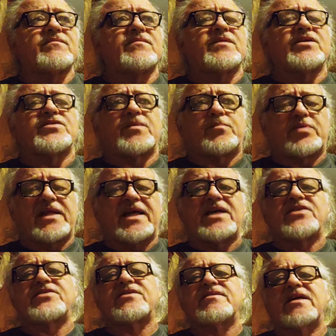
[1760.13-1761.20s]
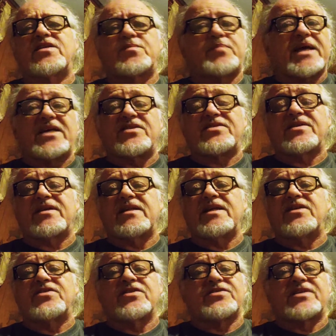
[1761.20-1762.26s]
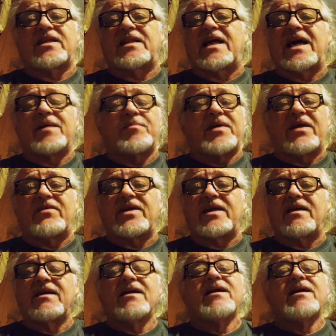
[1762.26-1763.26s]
There's a place that's basically just a library.